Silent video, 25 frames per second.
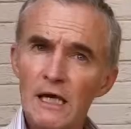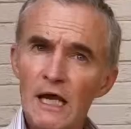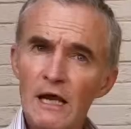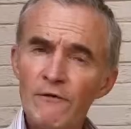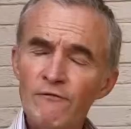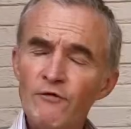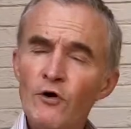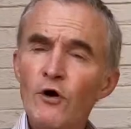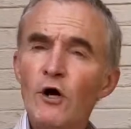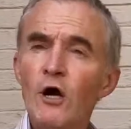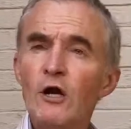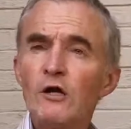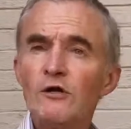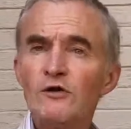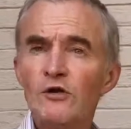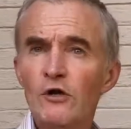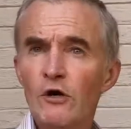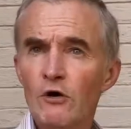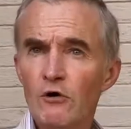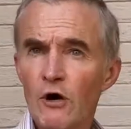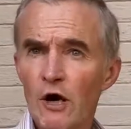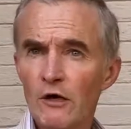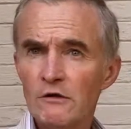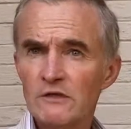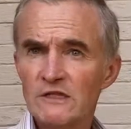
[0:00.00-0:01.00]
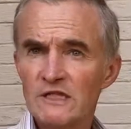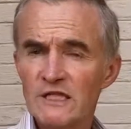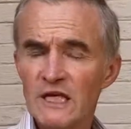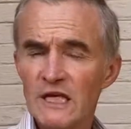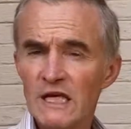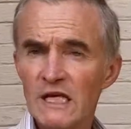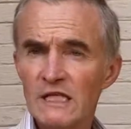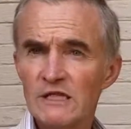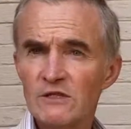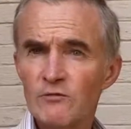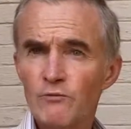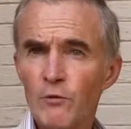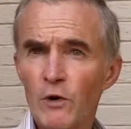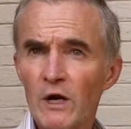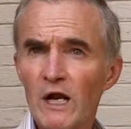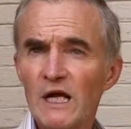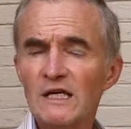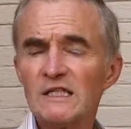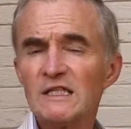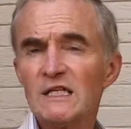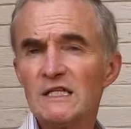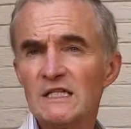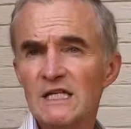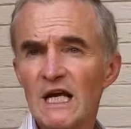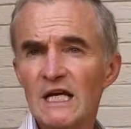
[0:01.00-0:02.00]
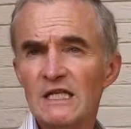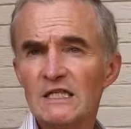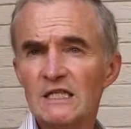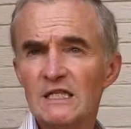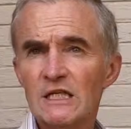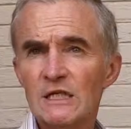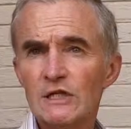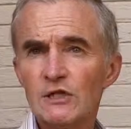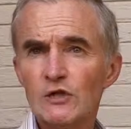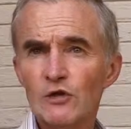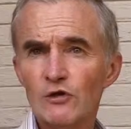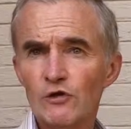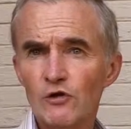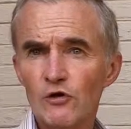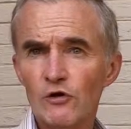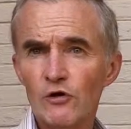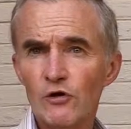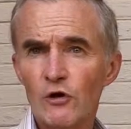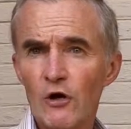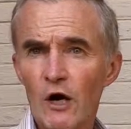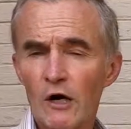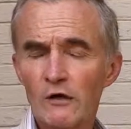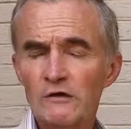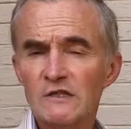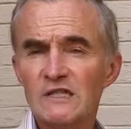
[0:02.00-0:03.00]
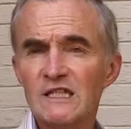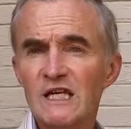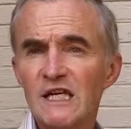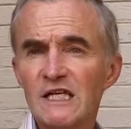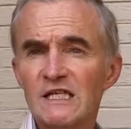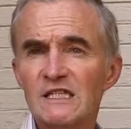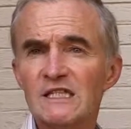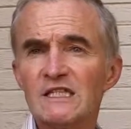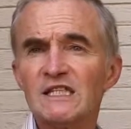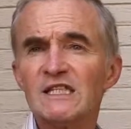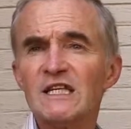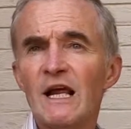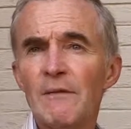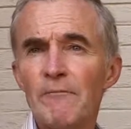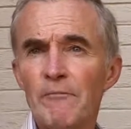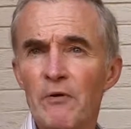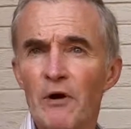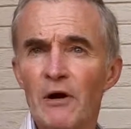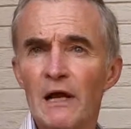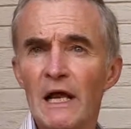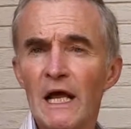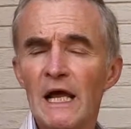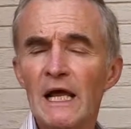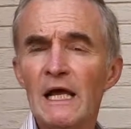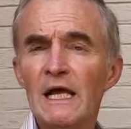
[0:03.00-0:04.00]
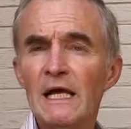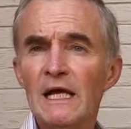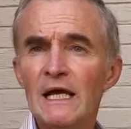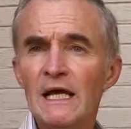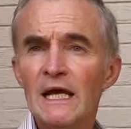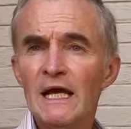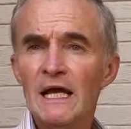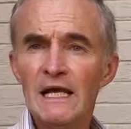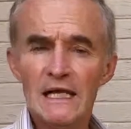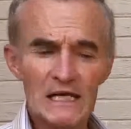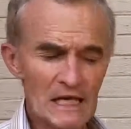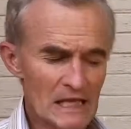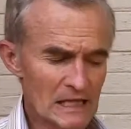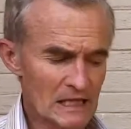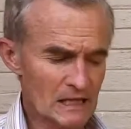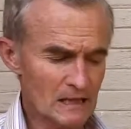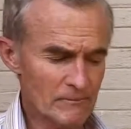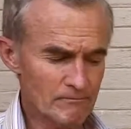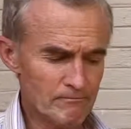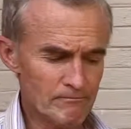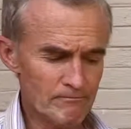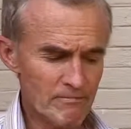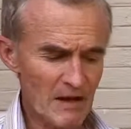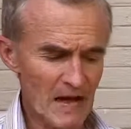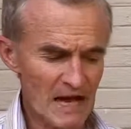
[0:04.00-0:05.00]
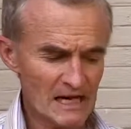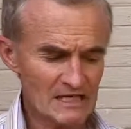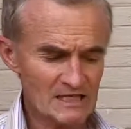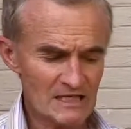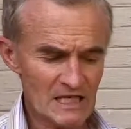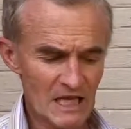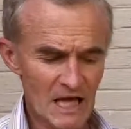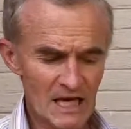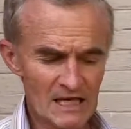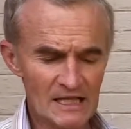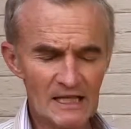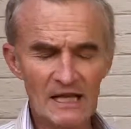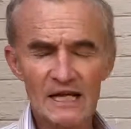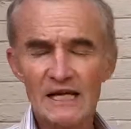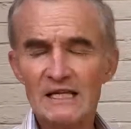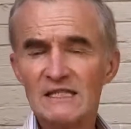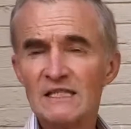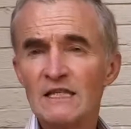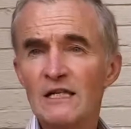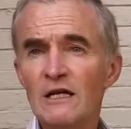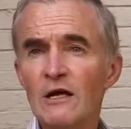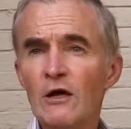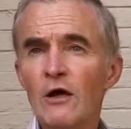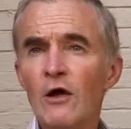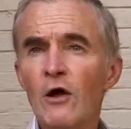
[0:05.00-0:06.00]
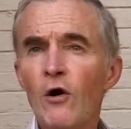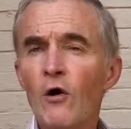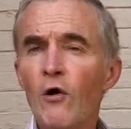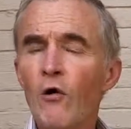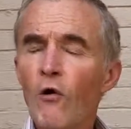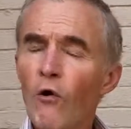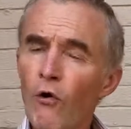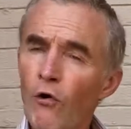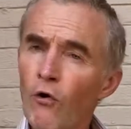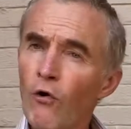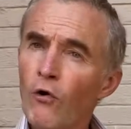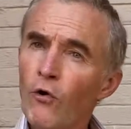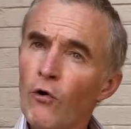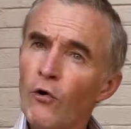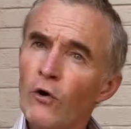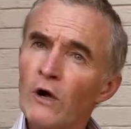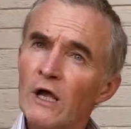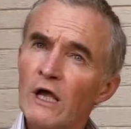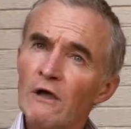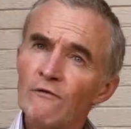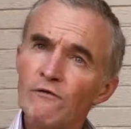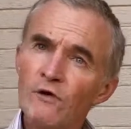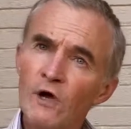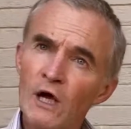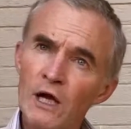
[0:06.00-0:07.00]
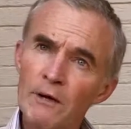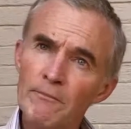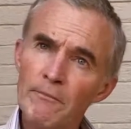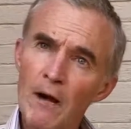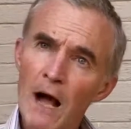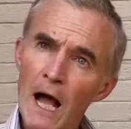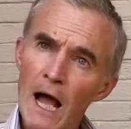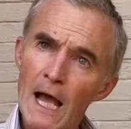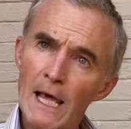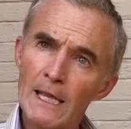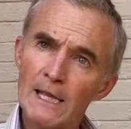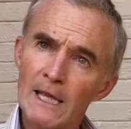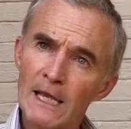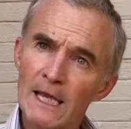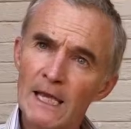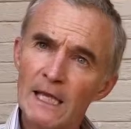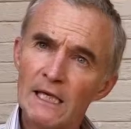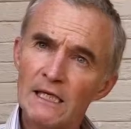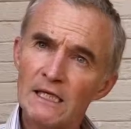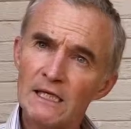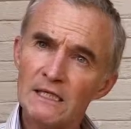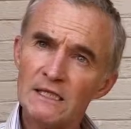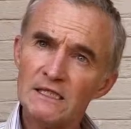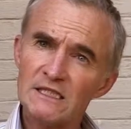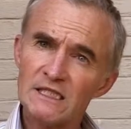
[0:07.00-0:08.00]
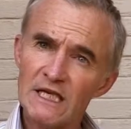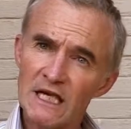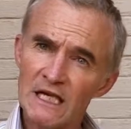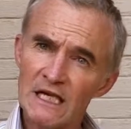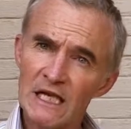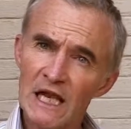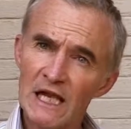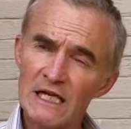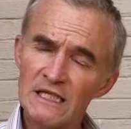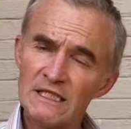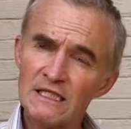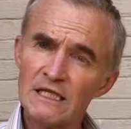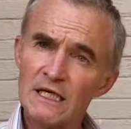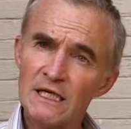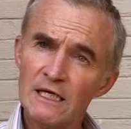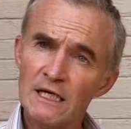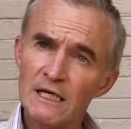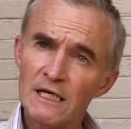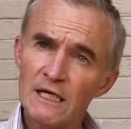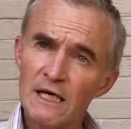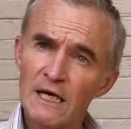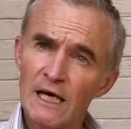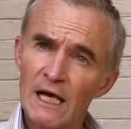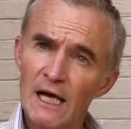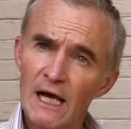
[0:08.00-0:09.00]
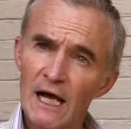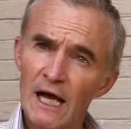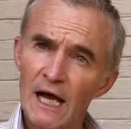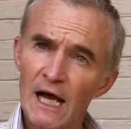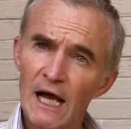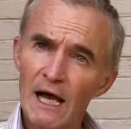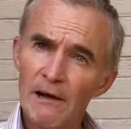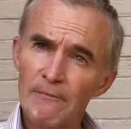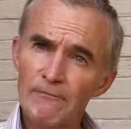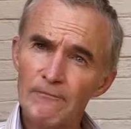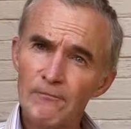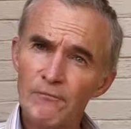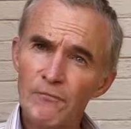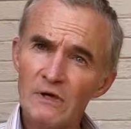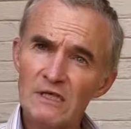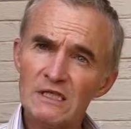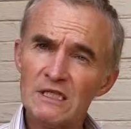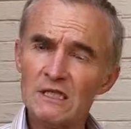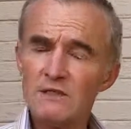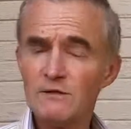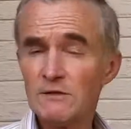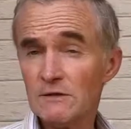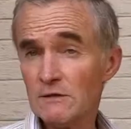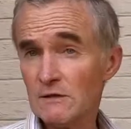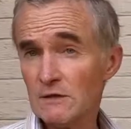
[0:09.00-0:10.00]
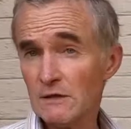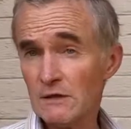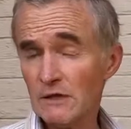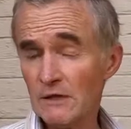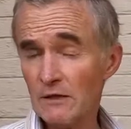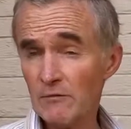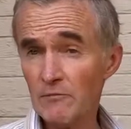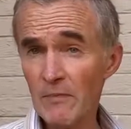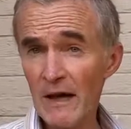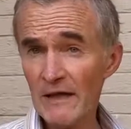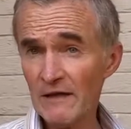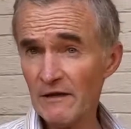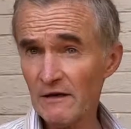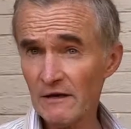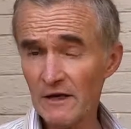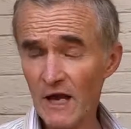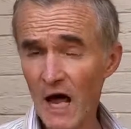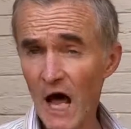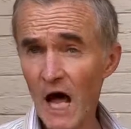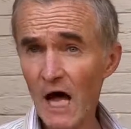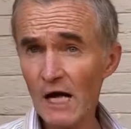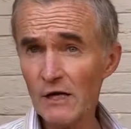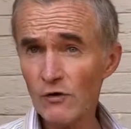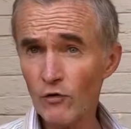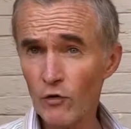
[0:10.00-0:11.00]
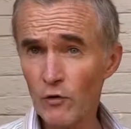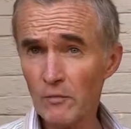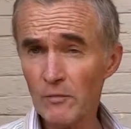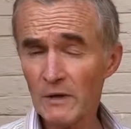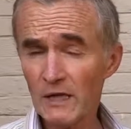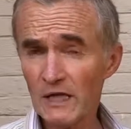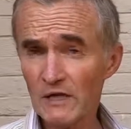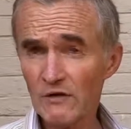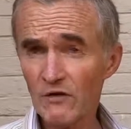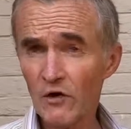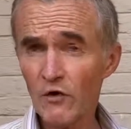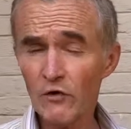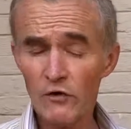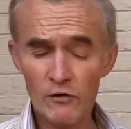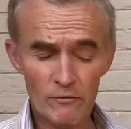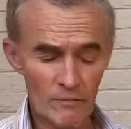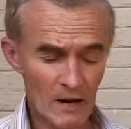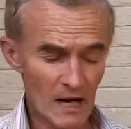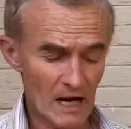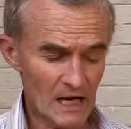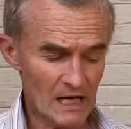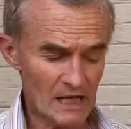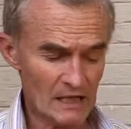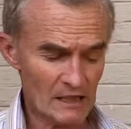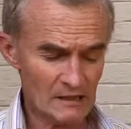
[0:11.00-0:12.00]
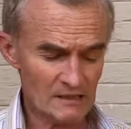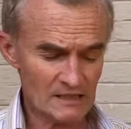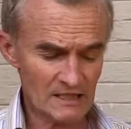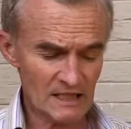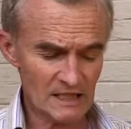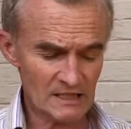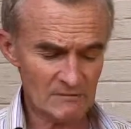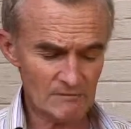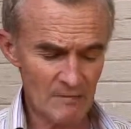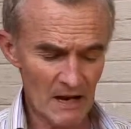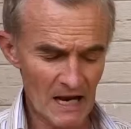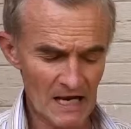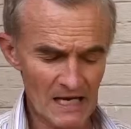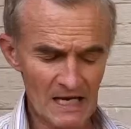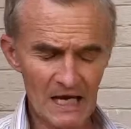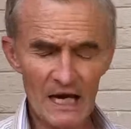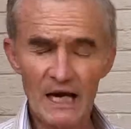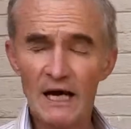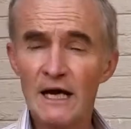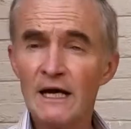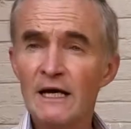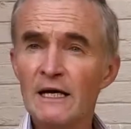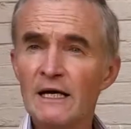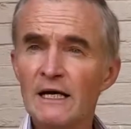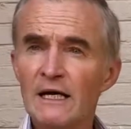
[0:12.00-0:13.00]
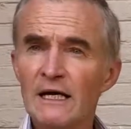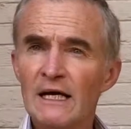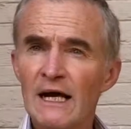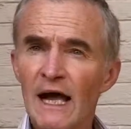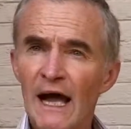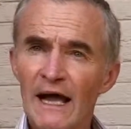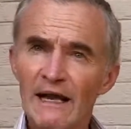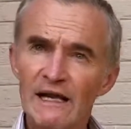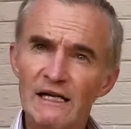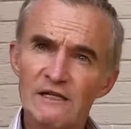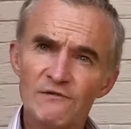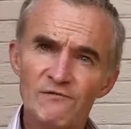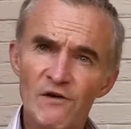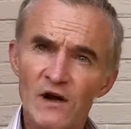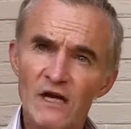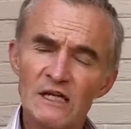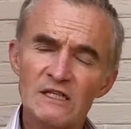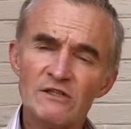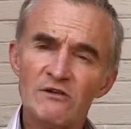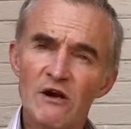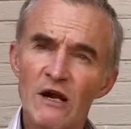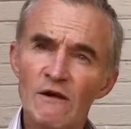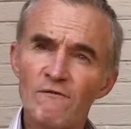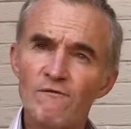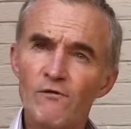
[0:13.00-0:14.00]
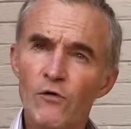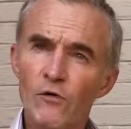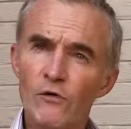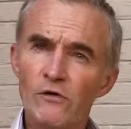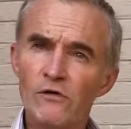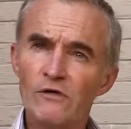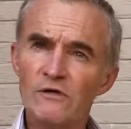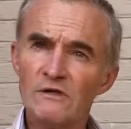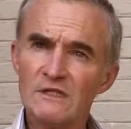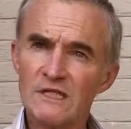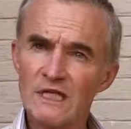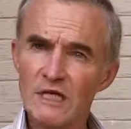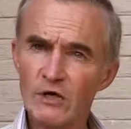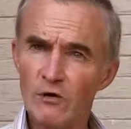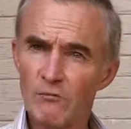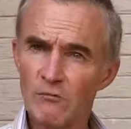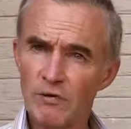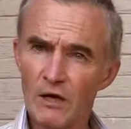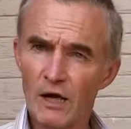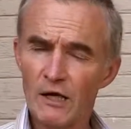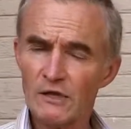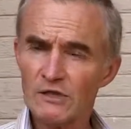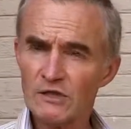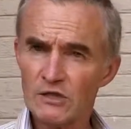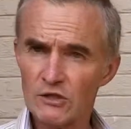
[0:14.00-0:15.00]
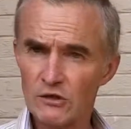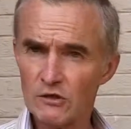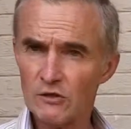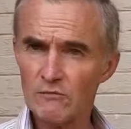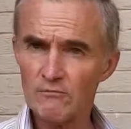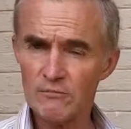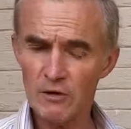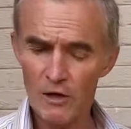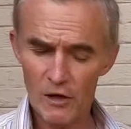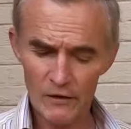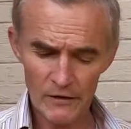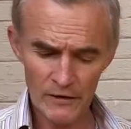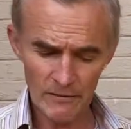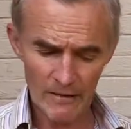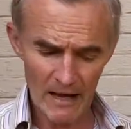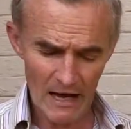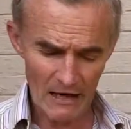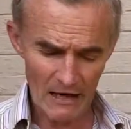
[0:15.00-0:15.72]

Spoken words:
If you're going to do your own seeds, what I suggest is you do your own seeds separately in little packs like this, or if you're going to buy the seedlings, which is the method that I normally do, you buy a little 6-pack here, and it's very straightforward. You can see your plants, so you can plant them